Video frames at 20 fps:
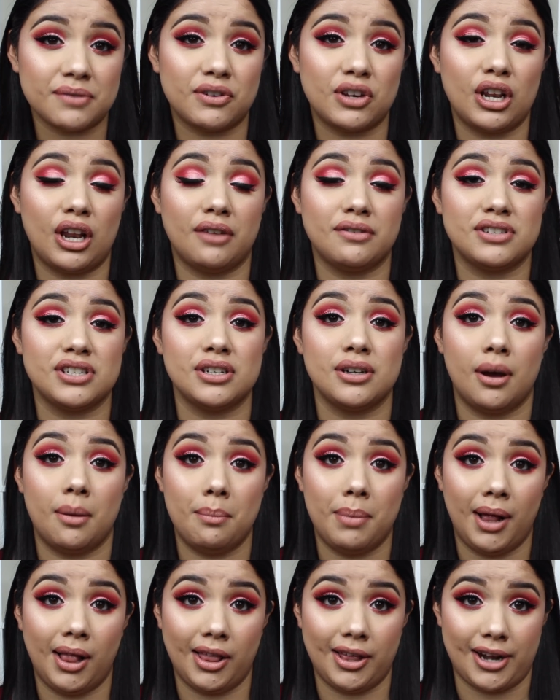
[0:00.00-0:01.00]
if you love to
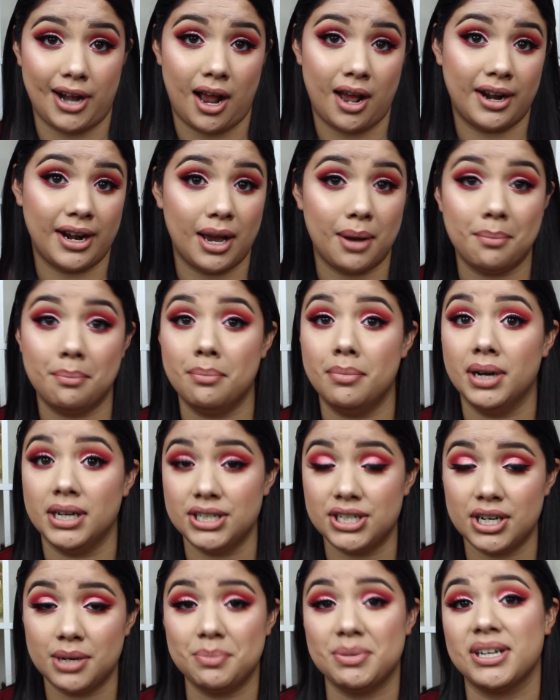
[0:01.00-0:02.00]
ball it on a
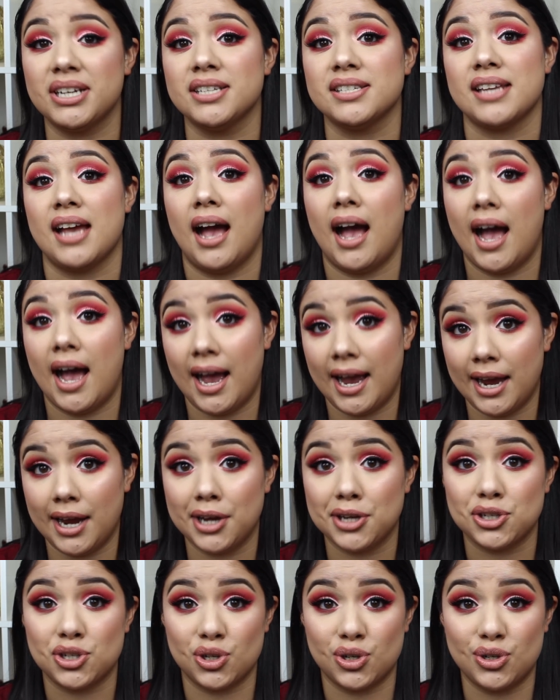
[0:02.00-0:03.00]
budget, because
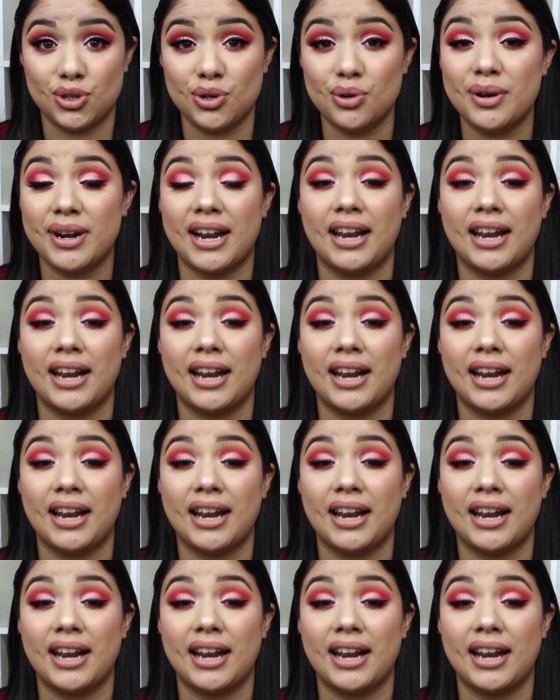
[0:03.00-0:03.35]
I sure do,